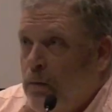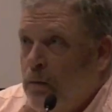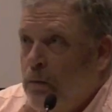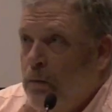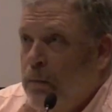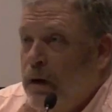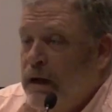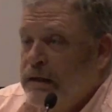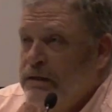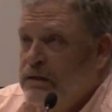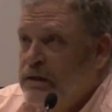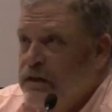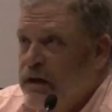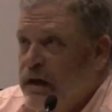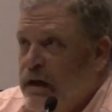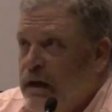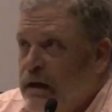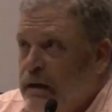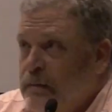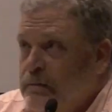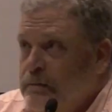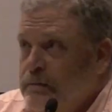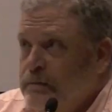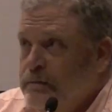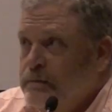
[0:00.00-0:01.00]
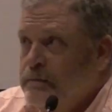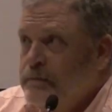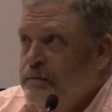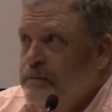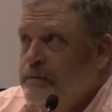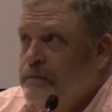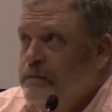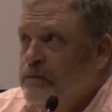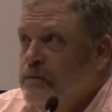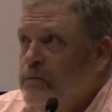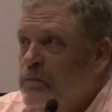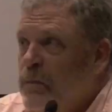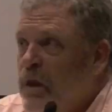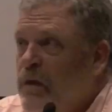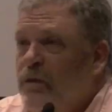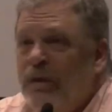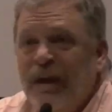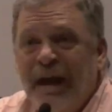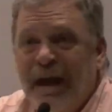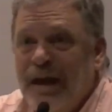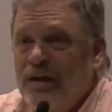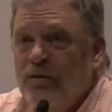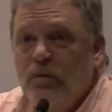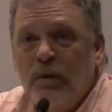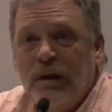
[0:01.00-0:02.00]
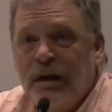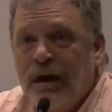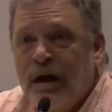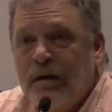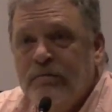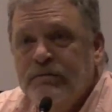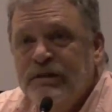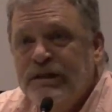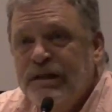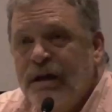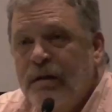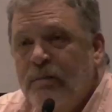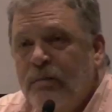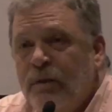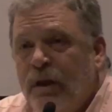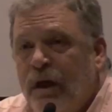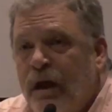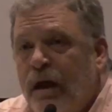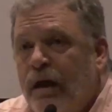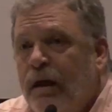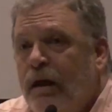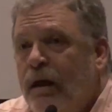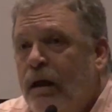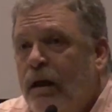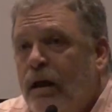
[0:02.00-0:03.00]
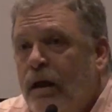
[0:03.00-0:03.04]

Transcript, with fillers: But um, the end will come someday.